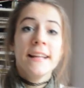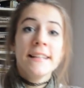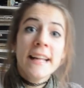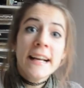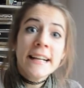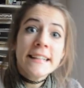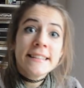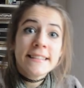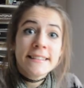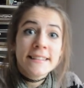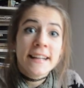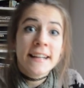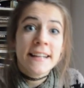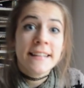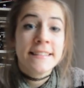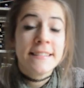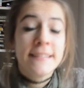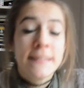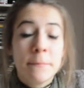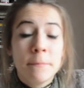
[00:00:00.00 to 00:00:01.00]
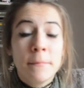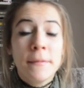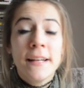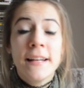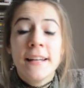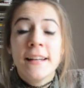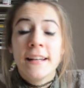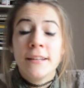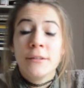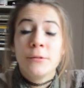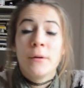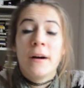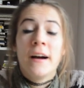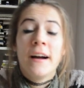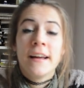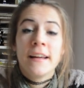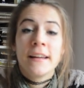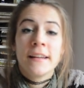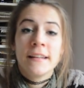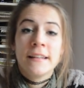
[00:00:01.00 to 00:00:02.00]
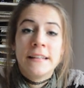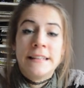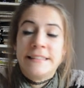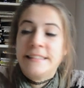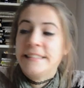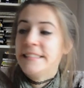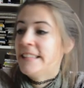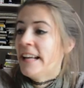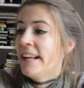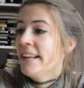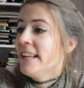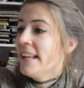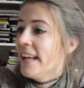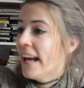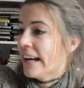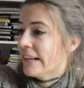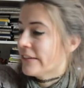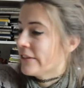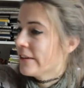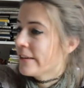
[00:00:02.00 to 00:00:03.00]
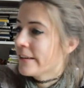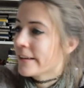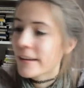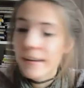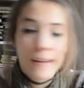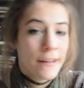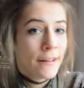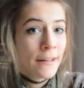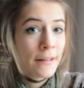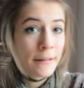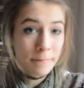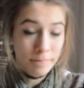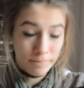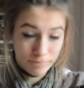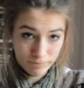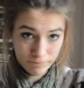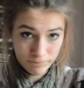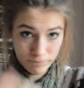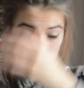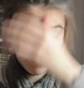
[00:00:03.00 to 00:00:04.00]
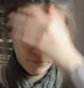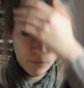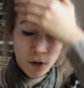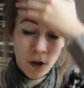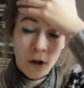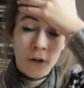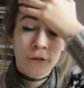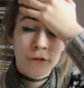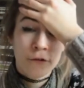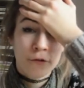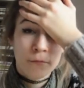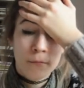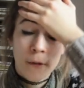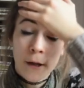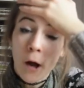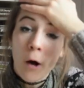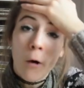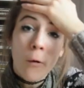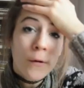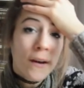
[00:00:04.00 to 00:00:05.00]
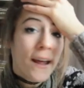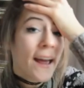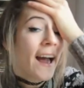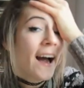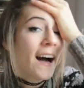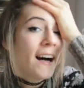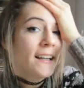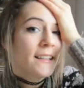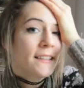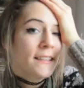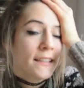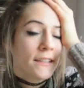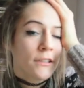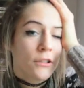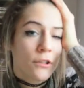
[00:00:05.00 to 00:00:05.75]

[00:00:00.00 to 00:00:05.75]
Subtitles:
Next I submitted a drawing, a study actually, of my own hand.